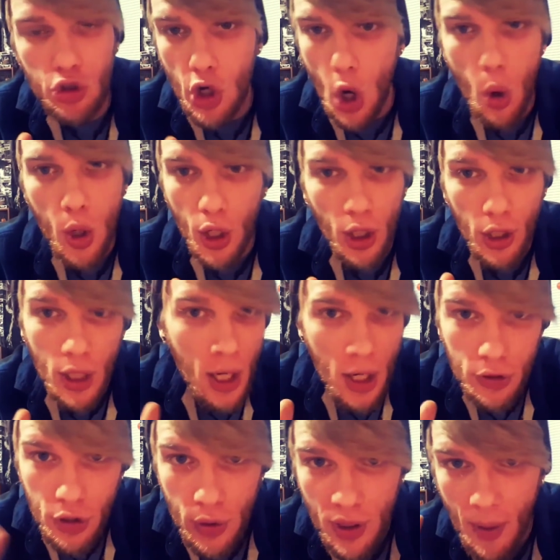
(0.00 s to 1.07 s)
Joker
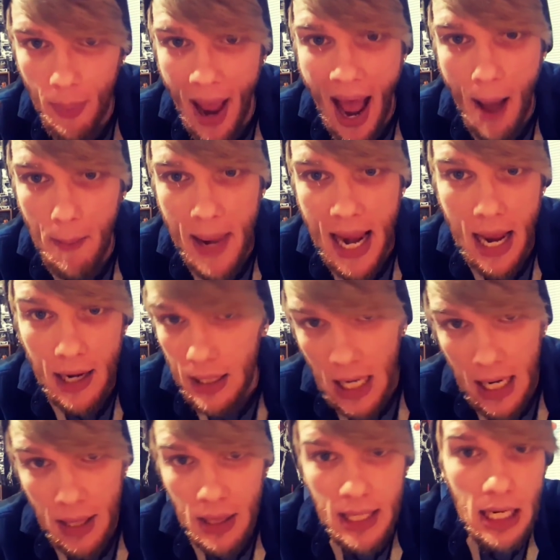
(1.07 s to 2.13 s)
to the
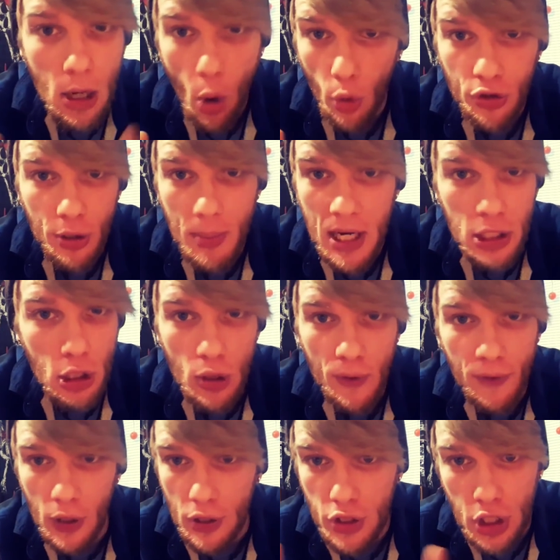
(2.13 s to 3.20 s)
Batman in the Ultraman
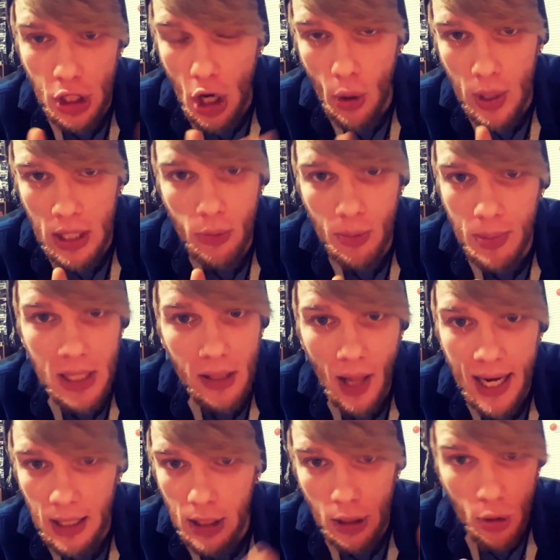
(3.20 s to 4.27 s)
universe. You know, he would be
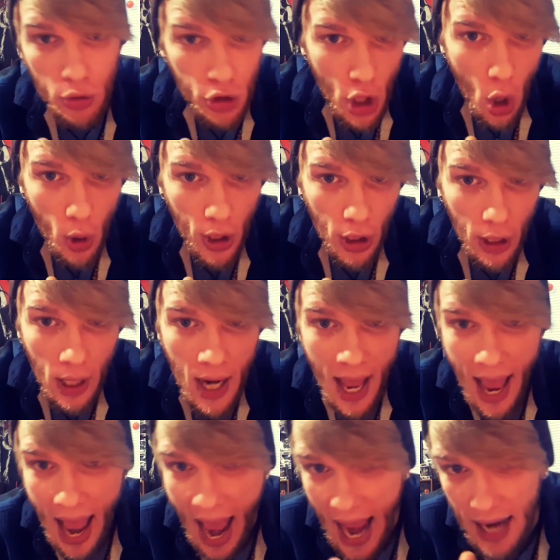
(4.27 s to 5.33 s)
like, Joker
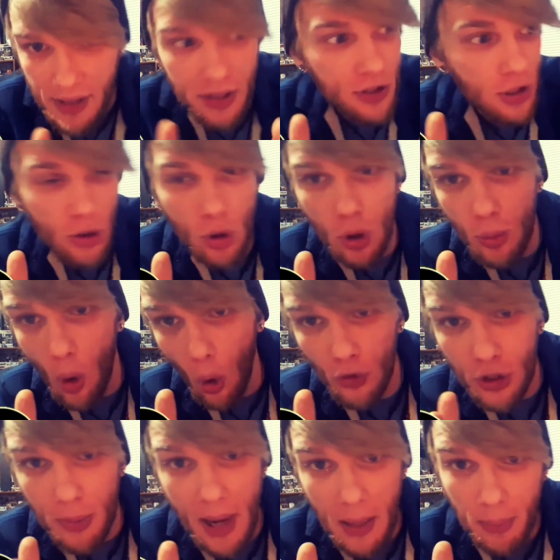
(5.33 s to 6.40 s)
as to
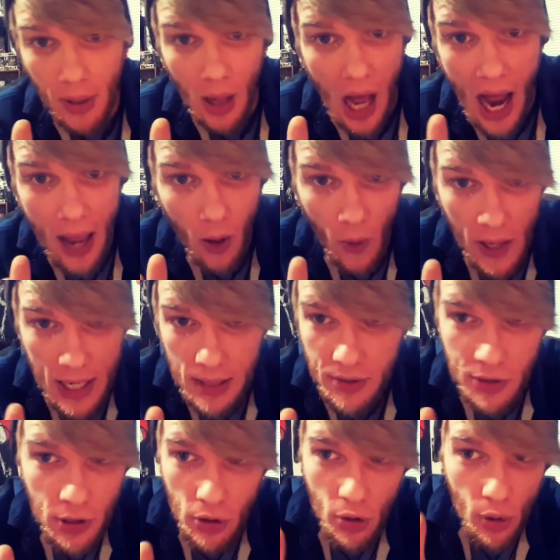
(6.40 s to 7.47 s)
Ultraman Belial
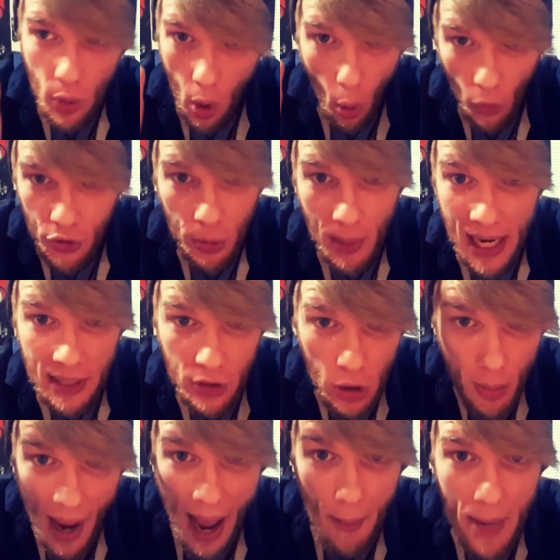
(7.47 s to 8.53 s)
is to Ultraman
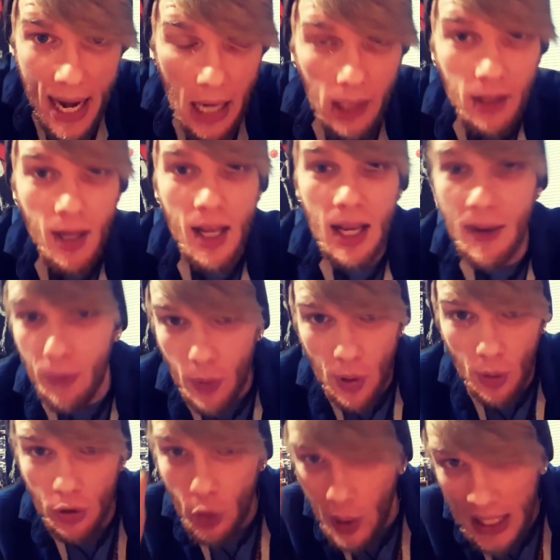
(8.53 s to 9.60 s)
to Batman, if
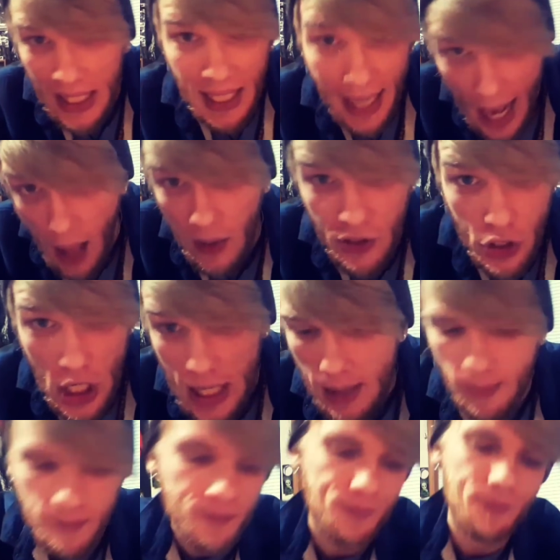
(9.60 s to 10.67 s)
we were doing an analogy.